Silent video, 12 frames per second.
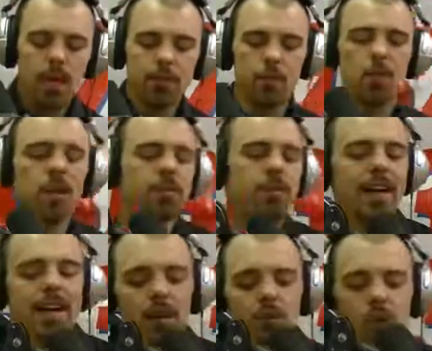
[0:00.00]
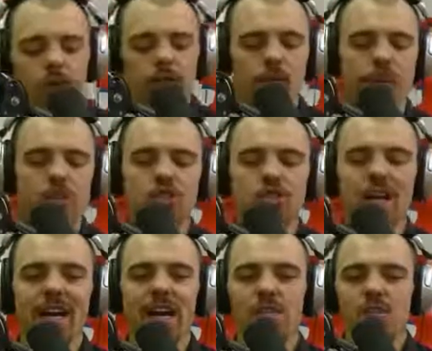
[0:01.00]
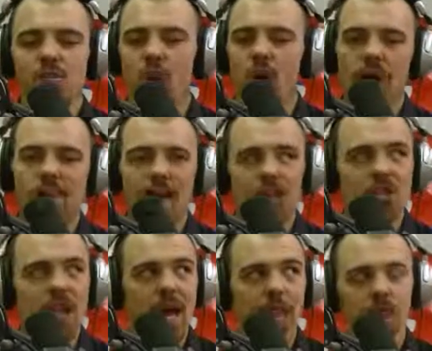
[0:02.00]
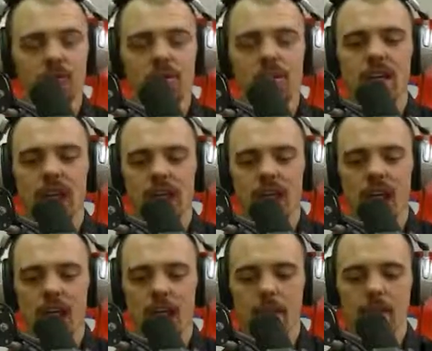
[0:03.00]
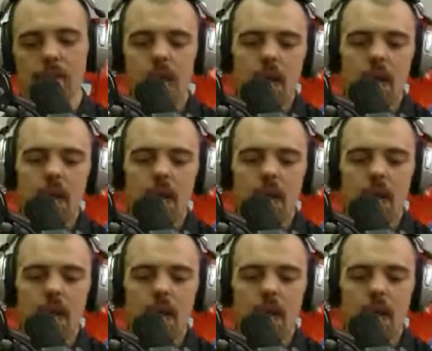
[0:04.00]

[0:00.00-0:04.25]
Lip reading: if you want to find out more information, check out SWAN-Capital.com.